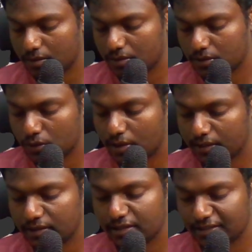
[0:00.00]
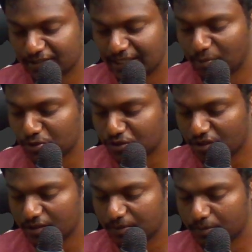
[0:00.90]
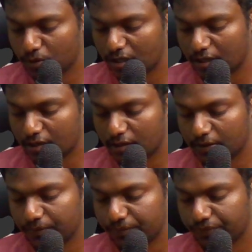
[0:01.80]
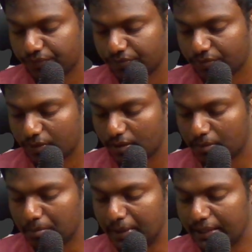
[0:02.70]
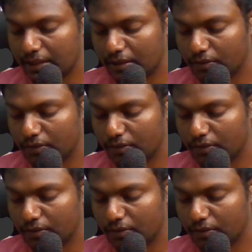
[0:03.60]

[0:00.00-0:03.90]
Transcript: to cut the demo short, book a meeting